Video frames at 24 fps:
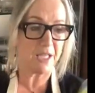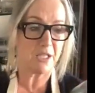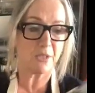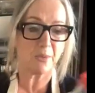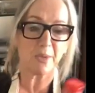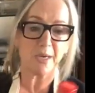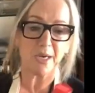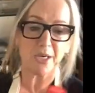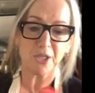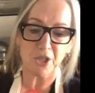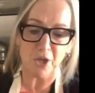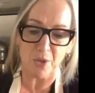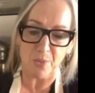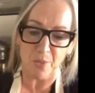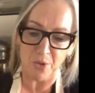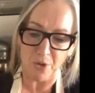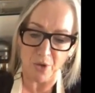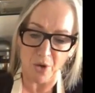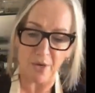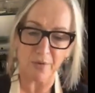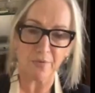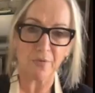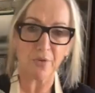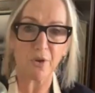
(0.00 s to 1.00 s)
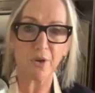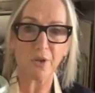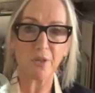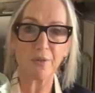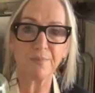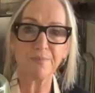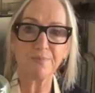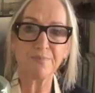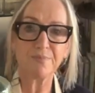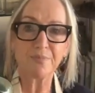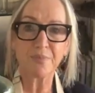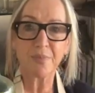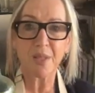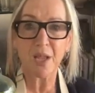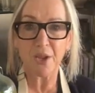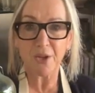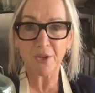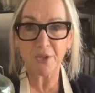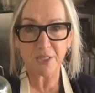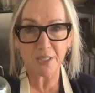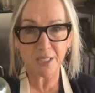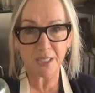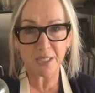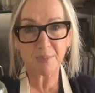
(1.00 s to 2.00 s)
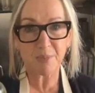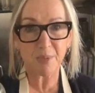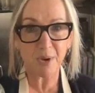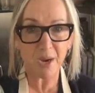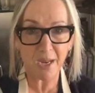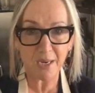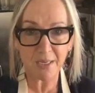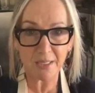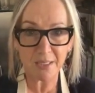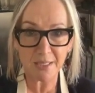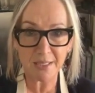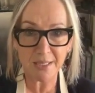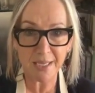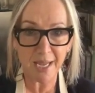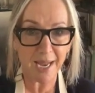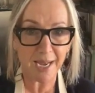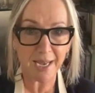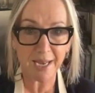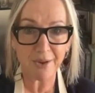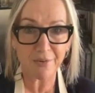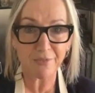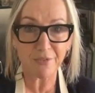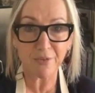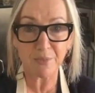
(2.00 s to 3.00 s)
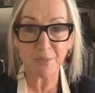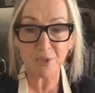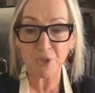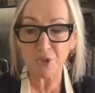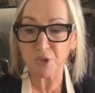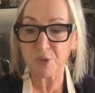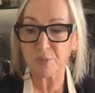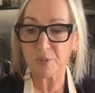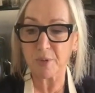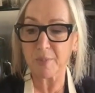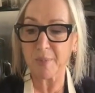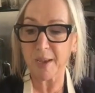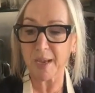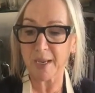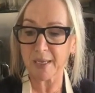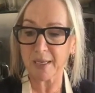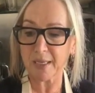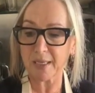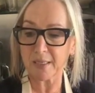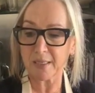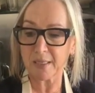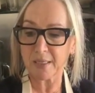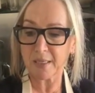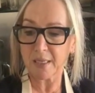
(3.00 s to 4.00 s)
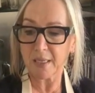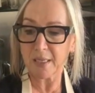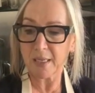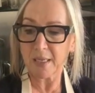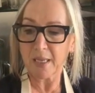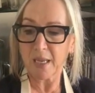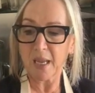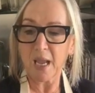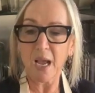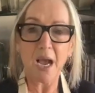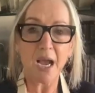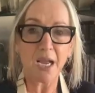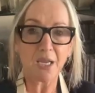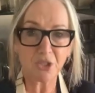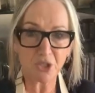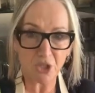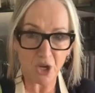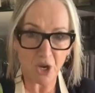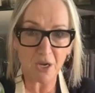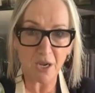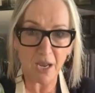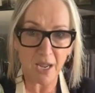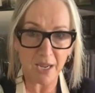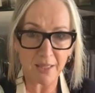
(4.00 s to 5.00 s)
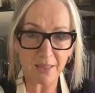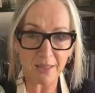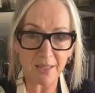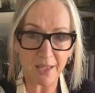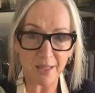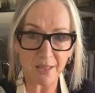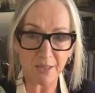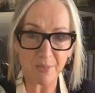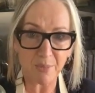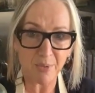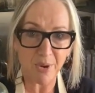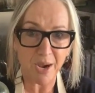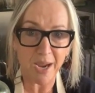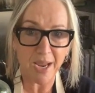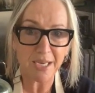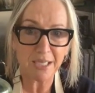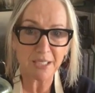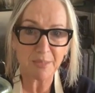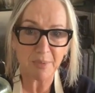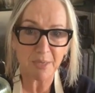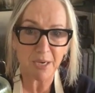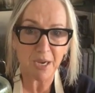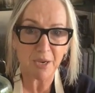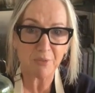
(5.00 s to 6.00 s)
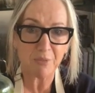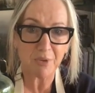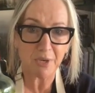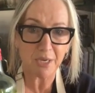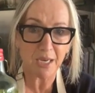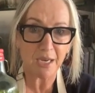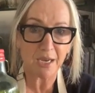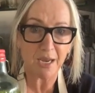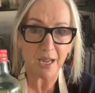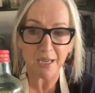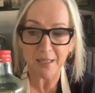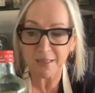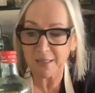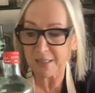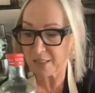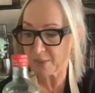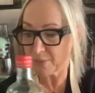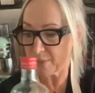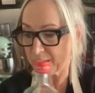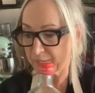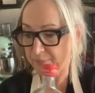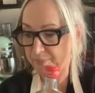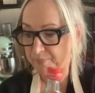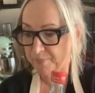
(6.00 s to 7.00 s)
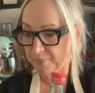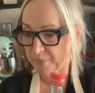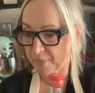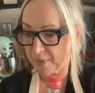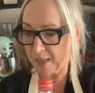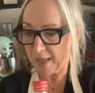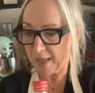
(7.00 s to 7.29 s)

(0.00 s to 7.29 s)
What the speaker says: things when I don't want olive oil. I use this brand, Azalea, from the supermarket. I don't like the other brand, but I really like this one.